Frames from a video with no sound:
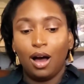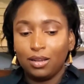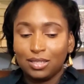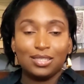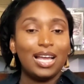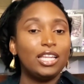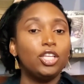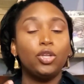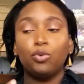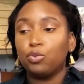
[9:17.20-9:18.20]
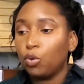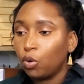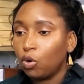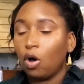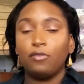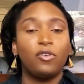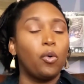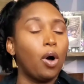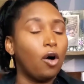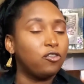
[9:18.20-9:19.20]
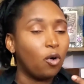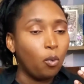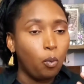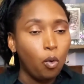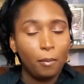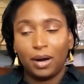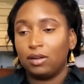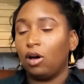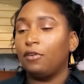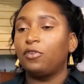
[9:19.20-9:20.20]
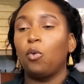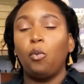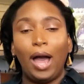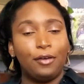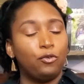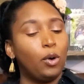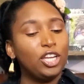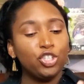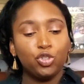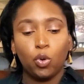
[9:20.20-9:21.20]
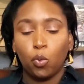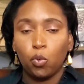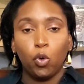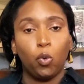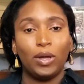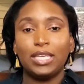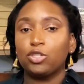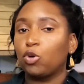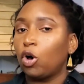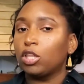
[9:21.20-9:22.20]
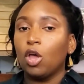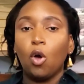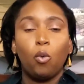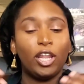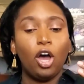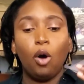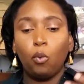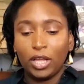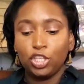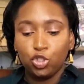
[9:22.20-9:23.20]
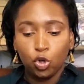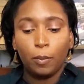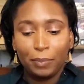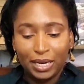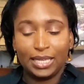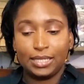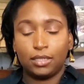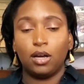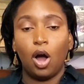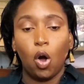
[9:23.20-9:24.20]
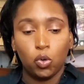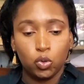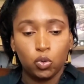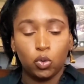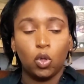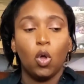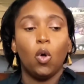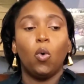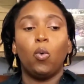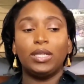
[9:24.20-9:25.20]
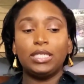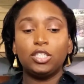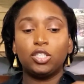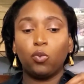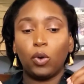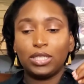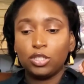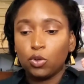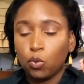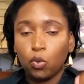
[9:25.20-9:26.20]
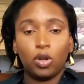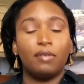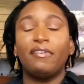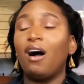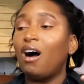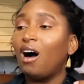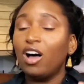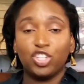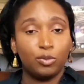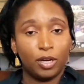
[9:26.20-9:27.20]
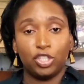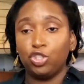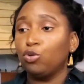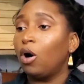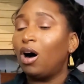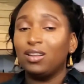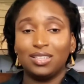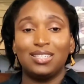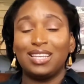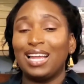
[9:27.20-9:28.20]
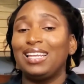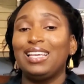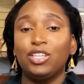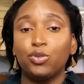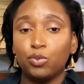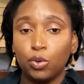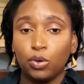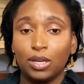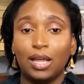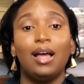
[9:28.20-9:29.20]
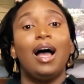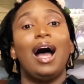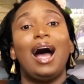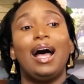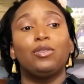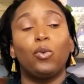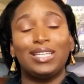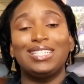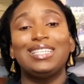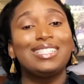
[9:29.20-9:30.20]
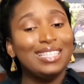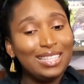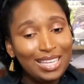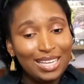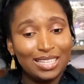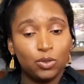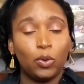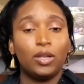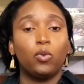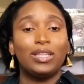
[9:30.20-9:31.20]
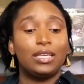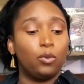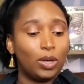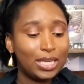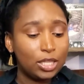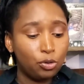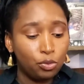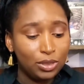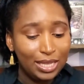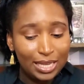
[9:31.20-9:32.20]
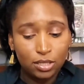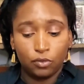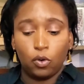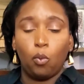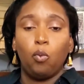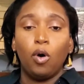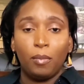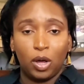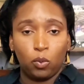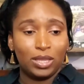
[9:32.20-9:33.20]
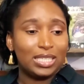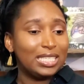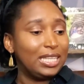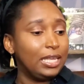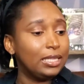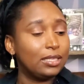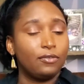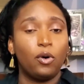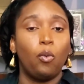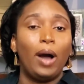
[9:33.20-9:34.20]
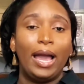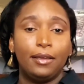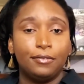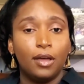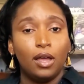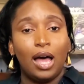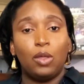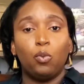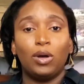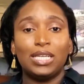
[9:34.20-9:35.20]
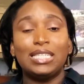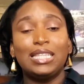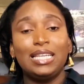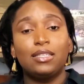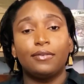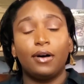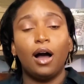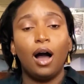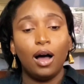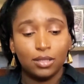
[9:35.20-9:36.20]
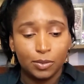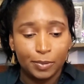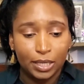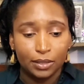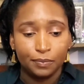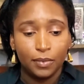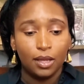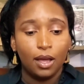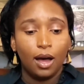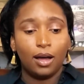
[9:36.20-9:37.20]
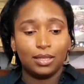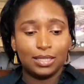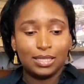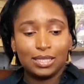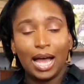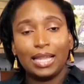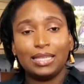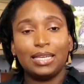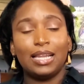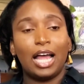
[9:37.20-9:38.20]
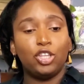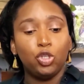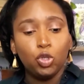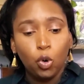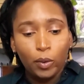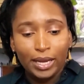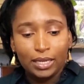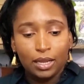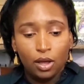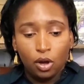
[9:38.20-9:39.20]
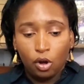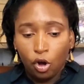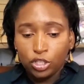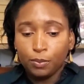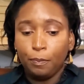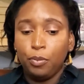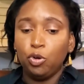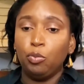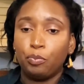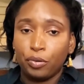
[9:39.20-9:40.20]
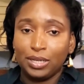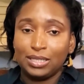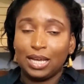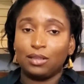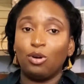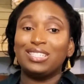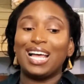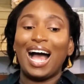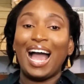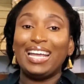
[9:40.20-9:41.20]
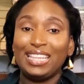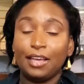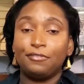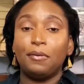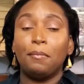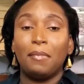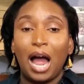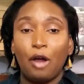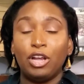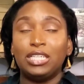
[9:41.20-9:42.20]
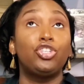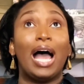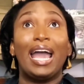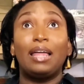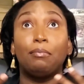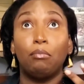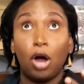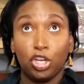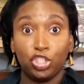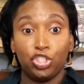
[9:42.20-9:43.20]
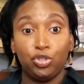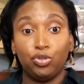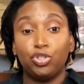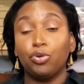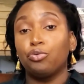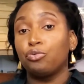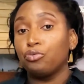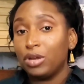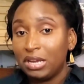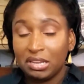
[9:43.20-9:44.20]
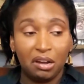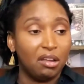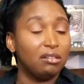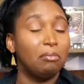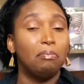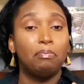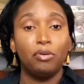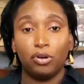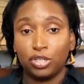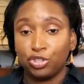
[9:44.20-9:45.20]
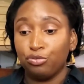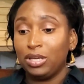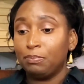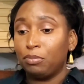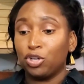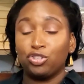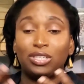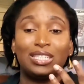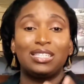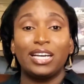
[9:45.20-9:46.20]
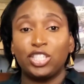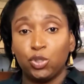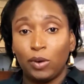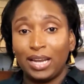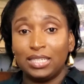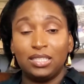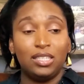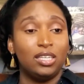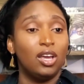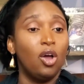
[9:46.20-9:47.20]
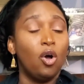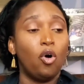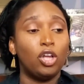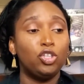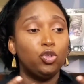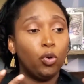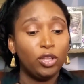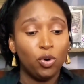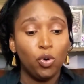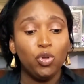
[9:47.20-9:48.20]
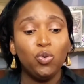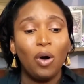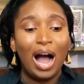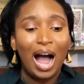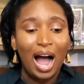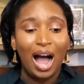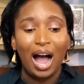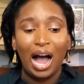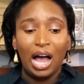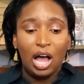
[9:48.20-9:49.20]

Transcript: understanding the role of a woman, of a wife. What is your role? What is God? What is your place in the household? What is the role of a husband? You understand his role and what is his needs? What are the needs of a woman? What are the needs of a wife? And what are the needs of a husband? Understanding and knowing God's blueprint and God's idea for marriage, I admonish you to read a lot of books. Read books on sexuality, on knowing who you are,